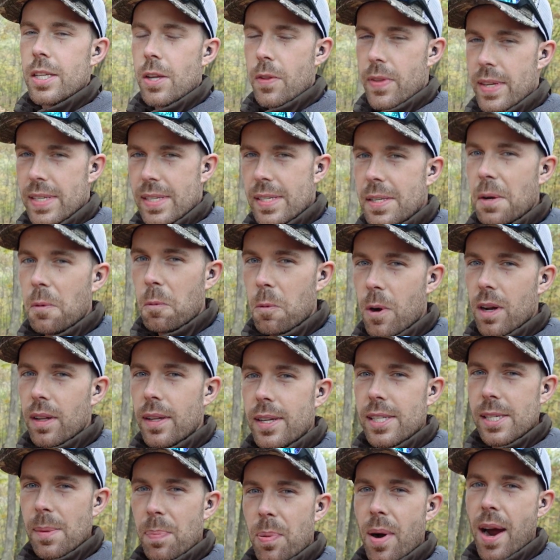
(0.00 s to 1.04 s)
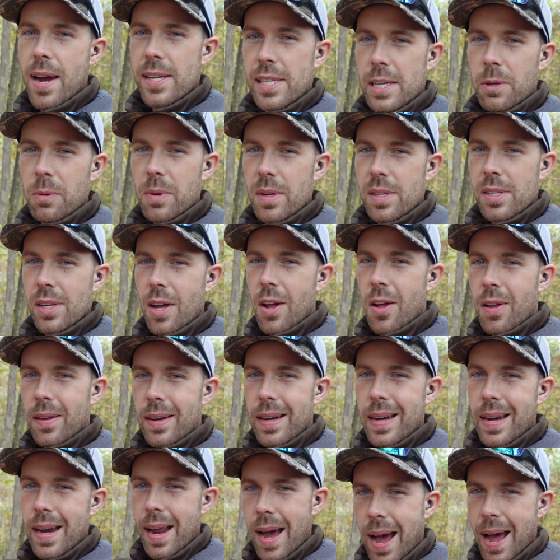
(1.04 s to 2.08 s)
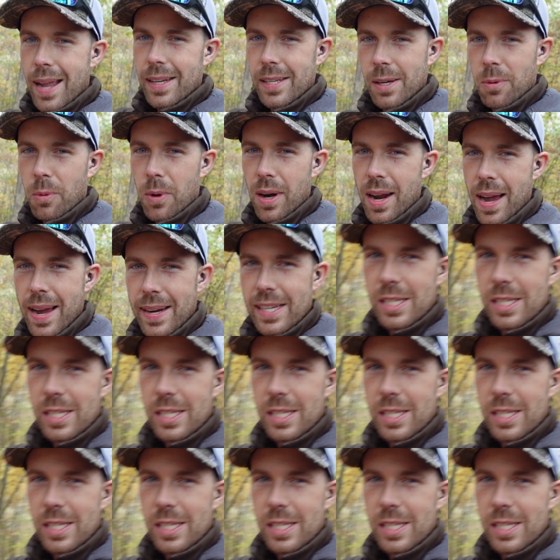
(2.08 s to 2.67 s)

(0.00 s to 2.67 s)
So this is a really surprising result, not what I